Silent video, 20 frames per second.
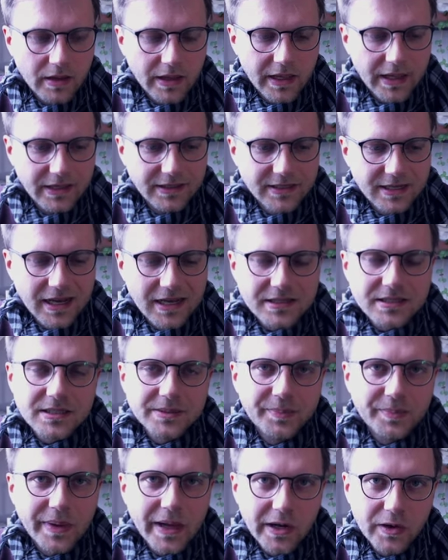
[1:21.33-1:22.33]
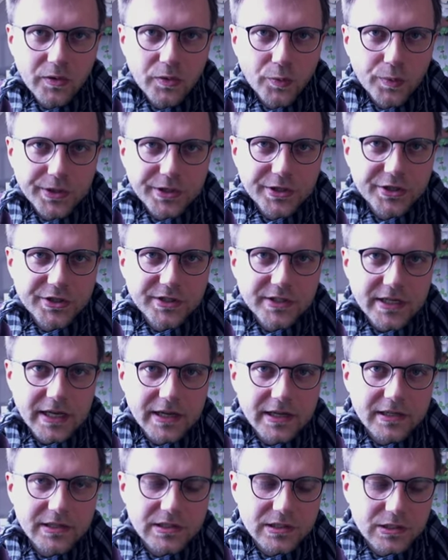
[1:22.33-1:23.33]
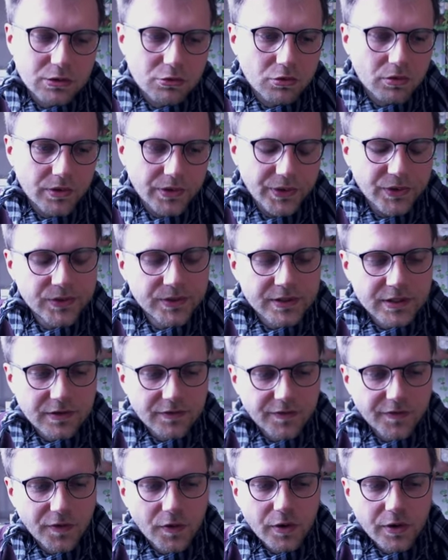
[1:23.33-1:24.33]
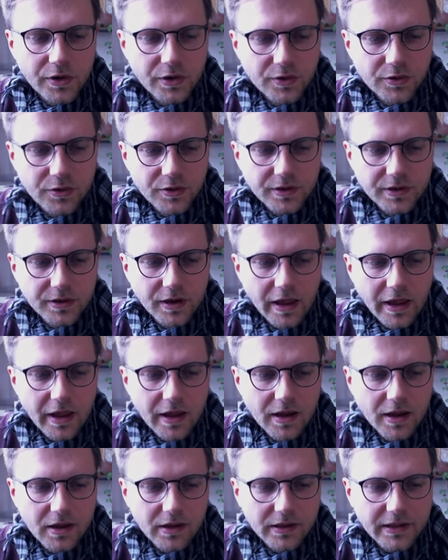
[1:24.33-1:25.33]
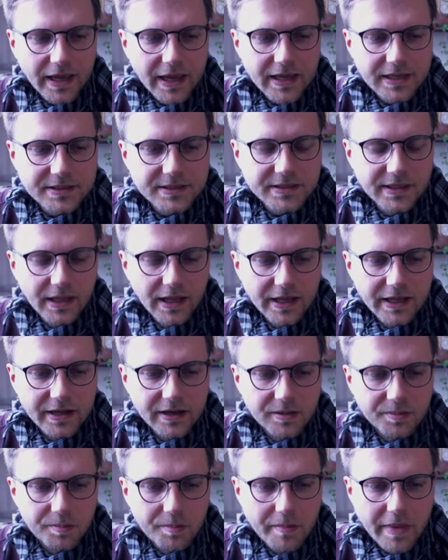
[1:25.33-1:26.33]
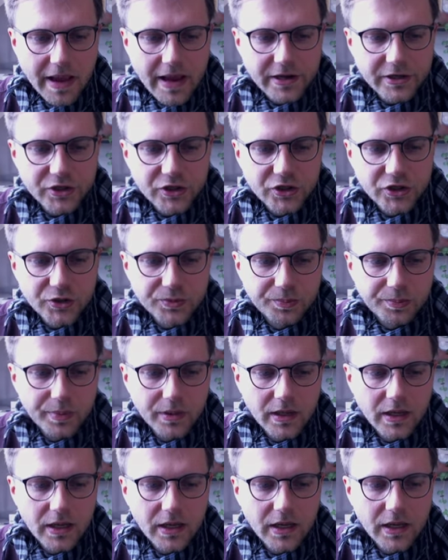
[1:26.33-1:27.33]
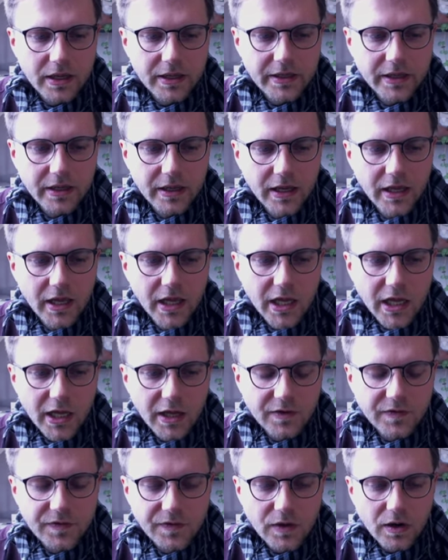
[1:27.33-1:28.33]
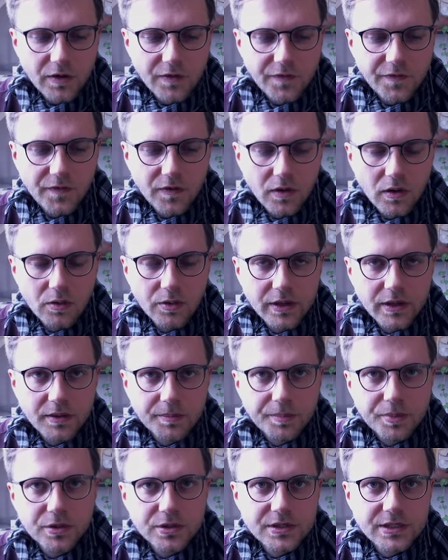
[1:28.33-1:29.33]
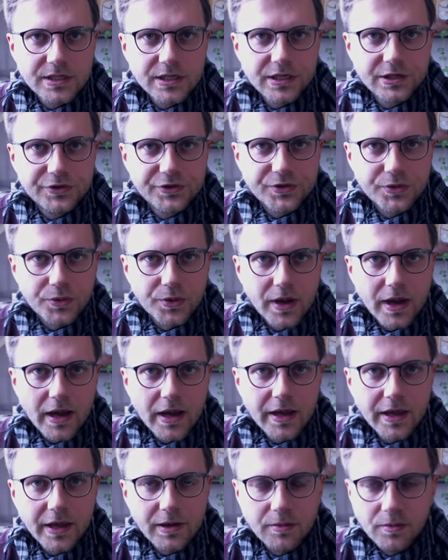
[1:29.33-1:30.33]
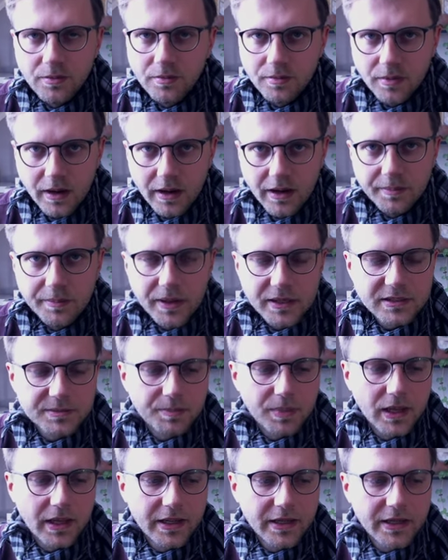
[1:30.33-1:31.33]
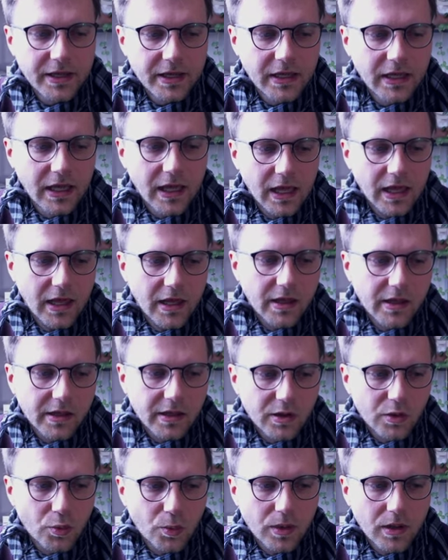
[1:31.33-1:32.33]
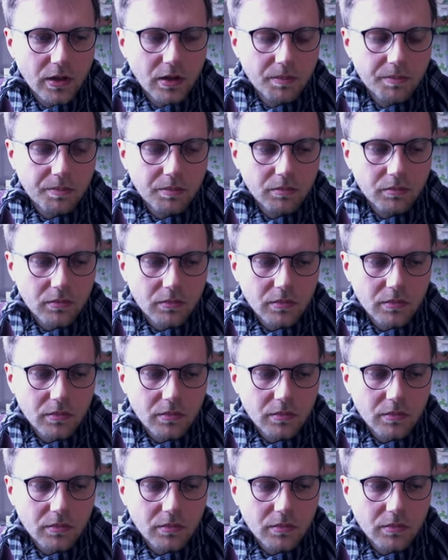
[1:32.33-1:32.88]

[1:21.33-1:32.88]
it doesn't matter which settings you are using for your uh, castellated mesh, but if you are following the procedure I, I'm explaining, you will